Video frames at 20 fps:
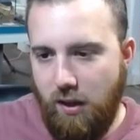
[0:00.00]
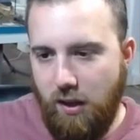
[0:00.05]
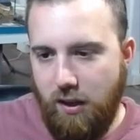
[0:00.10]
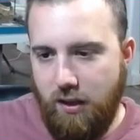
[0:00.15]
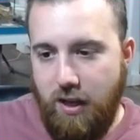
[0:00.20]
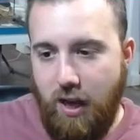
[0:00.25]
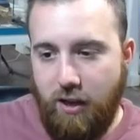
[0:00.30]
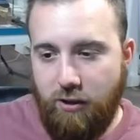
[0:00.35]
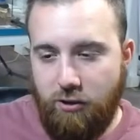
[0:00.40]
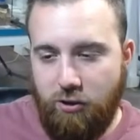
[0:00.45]

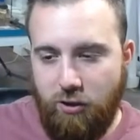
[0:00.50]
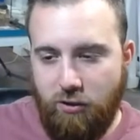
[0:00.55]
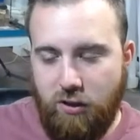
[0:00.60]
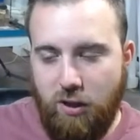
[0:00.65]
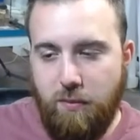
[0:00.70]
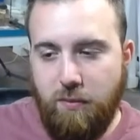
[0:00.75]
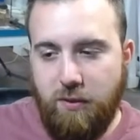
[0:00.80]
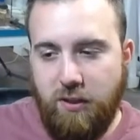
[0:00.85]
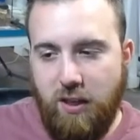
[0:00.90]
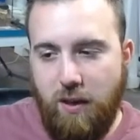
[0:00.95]
Yeah, so
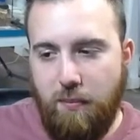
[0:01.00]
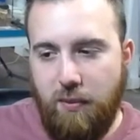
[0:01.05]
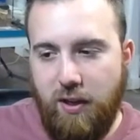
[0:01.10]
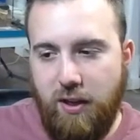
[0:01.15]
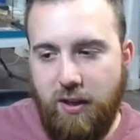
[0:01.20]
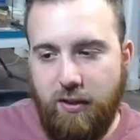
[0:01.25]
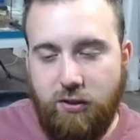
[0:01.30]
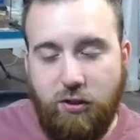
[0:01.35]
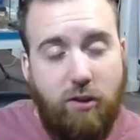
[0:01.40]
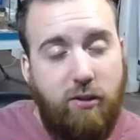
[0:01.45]
some stem
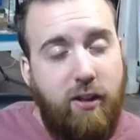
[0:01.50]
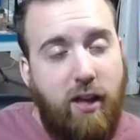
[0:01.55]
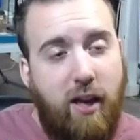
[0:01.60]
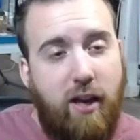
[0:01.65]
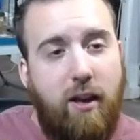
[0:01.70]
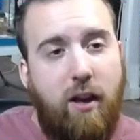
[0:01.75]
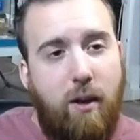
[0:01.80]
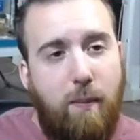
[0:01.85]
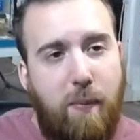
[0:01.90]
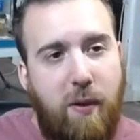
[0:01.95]
plants, they're
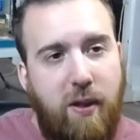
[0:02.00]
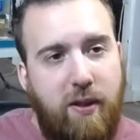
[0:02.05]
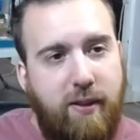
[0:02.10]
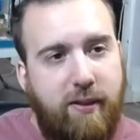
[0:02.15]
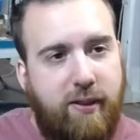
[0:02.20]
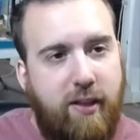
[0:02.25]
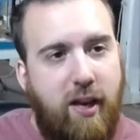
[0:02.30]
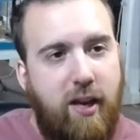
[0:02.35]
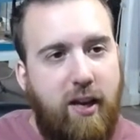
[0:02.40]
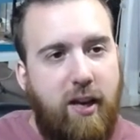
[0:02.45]
not up on the
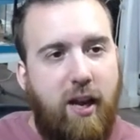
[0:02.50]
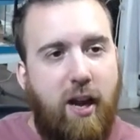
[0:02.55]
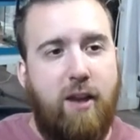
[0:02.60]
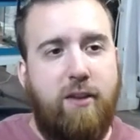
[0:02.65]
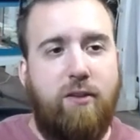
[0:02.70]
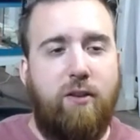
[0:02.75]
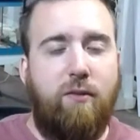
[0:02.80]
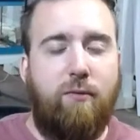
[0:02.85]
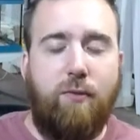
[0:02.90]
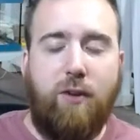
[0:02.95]
site
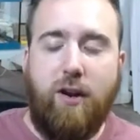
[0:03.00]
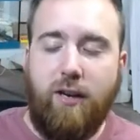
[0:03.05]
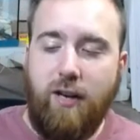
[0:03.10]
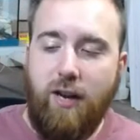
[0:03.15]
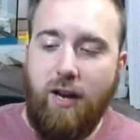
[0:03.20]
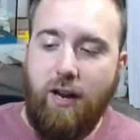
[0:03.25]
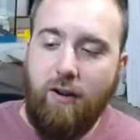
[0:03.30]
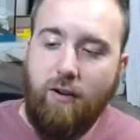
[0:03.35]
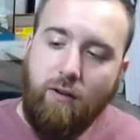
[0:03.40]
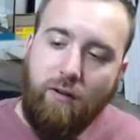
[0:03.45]
as of right
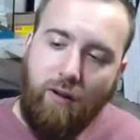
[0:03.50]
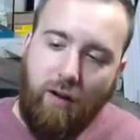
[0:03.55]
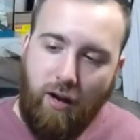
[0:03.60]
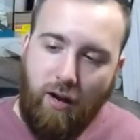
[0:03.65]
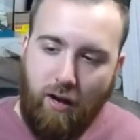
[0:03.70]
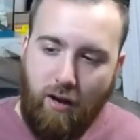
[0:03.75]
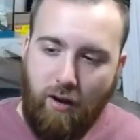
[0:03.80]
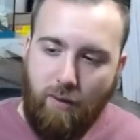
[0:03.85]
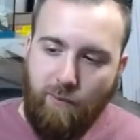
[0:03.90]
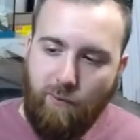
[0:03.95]
now.
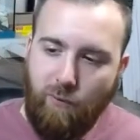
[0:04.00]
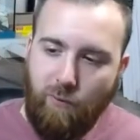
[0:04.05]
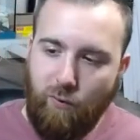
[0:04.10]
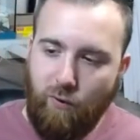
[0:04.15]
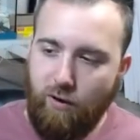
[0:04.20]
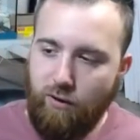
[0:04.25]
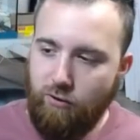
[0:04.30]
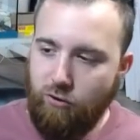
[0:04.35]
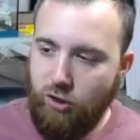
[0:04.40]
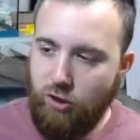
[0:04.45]

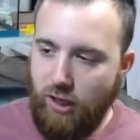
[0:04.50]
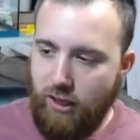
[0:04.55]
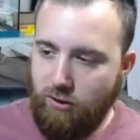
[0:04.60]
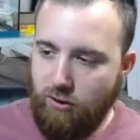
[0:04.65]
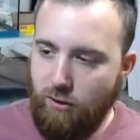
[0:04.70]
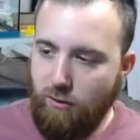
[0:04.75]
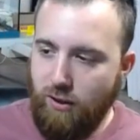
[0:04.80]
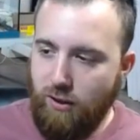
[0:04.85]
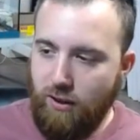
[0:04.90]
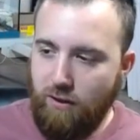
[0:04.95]
Um, Jake's
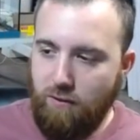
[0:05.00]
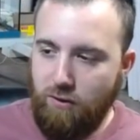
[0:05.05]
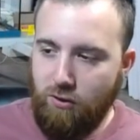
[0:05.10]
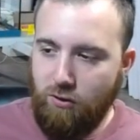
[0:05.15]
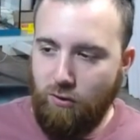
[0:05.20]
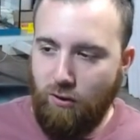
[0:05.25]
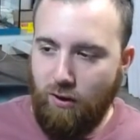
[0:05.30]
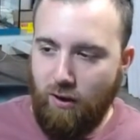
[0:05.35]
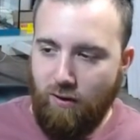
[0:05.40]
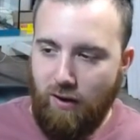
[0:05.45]
doing
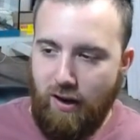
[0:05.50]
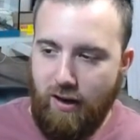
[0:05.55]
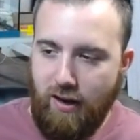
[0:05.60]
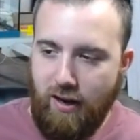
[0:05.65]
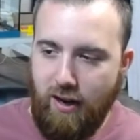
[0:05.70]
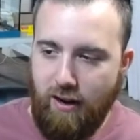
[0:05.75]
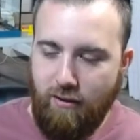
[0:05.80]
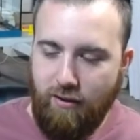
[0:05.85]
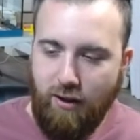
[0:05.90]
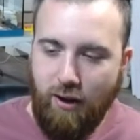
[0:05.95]
inventory right
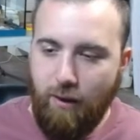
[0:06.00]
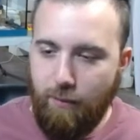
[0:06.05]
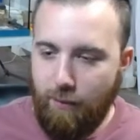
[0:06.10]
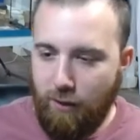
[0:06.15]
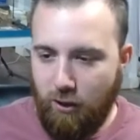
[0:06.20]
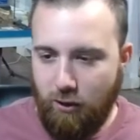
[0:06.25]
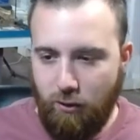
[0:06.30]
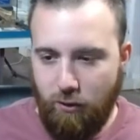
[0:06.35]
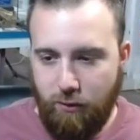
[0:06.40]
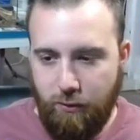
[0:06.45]
now, and then I'm going
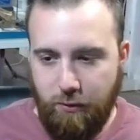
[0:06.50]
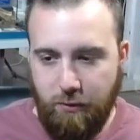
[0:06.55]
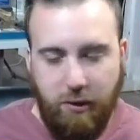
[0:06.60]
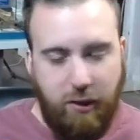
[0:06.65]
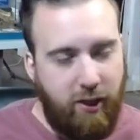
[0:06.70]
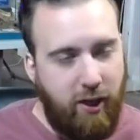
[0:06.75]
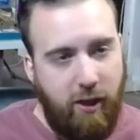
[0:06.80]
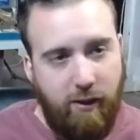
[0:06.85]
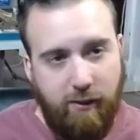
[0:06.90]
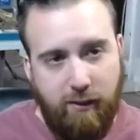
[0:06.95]
to go through
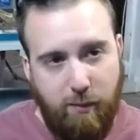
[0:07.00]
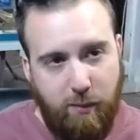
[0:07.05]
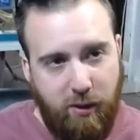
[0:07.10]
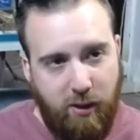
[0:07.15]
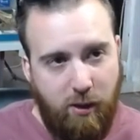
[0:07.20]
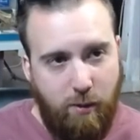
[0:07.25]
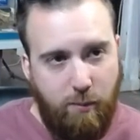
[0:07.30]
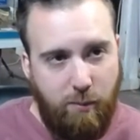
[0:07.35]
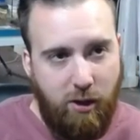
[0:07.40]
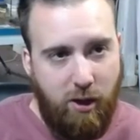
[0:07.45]
and count up a
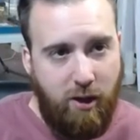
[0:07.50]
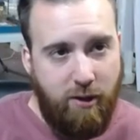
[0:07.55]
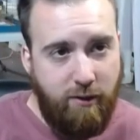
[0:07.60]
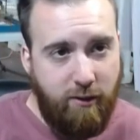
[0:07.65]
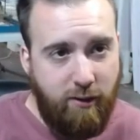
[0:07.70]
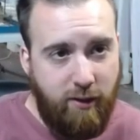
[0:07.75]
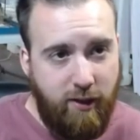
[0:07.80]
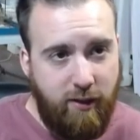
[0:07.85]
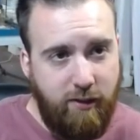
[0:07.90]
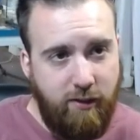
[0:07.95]
couple
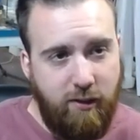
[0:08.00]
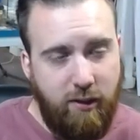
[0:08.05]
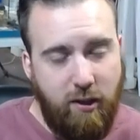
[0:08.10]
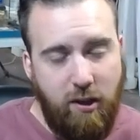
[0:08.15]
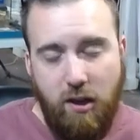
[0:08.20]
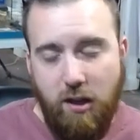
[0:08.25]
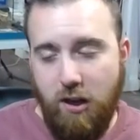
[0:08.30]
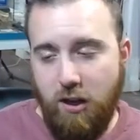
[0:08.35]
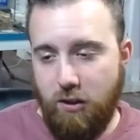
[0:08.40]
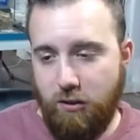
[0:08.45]
other things.
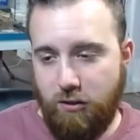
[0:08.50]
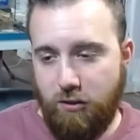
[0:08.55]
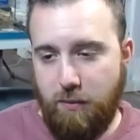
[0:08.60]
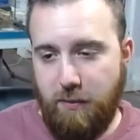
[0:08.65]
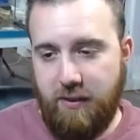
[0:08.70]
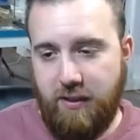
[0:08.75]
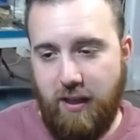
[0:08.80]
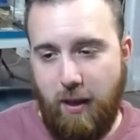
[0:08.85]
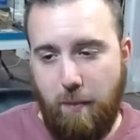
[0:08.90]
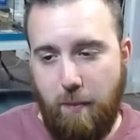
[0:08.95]
Some
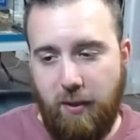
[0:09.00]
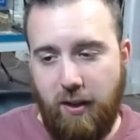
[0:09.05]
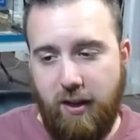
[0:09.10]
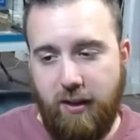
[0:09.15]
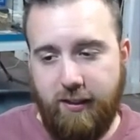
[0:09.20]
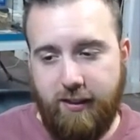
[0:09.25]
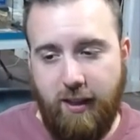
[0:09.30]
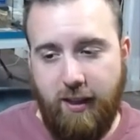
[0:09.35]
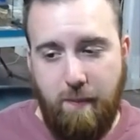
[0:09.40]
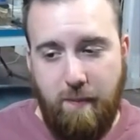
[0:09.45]
stem
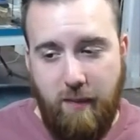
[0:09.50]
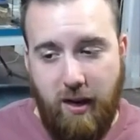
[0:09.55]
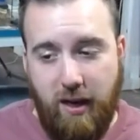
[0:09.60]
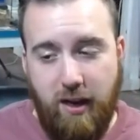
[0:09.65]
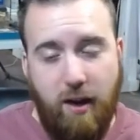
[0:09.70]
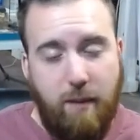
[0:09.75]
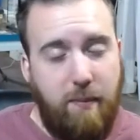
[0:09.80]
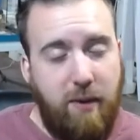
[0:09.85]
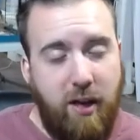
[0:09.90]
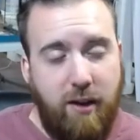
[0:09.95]
plants that may
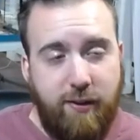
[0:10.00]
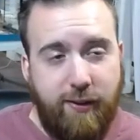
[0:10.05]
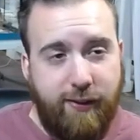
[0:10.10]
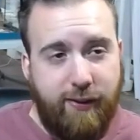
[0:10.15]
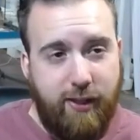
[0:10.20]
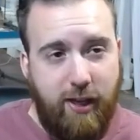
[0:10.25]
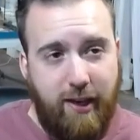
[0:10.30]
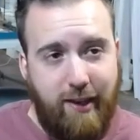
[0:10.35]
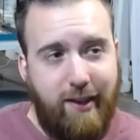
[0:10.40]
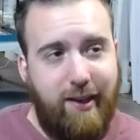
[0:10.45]
not be on the
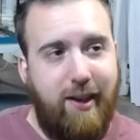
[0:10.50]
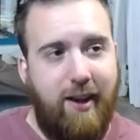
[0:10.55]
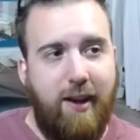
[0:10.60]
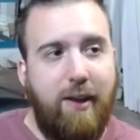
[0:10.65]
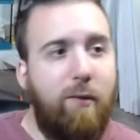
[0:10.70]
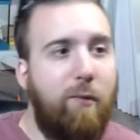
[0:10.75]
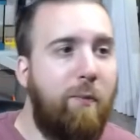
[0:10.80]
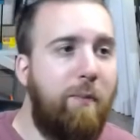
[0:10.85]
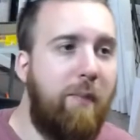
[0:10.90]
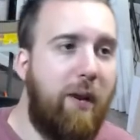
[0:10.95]
site
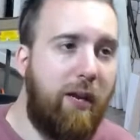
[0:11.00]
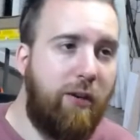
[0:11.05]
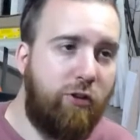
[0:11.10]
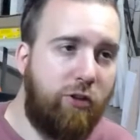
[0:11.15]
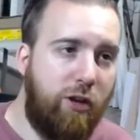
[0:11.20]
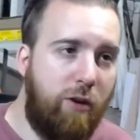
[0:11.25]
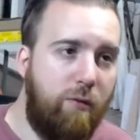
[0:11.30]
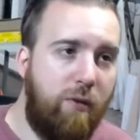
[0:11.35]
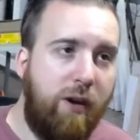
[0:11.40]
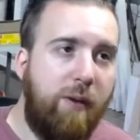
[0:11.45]
yet may
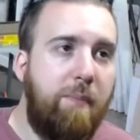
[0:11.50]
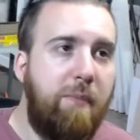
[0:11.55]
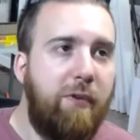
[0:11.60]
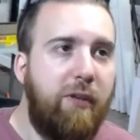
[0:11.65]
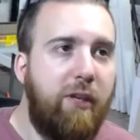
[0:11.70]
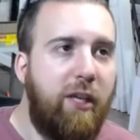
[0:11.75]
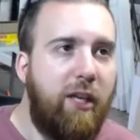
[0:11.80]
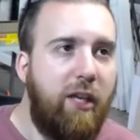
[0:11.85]
show up.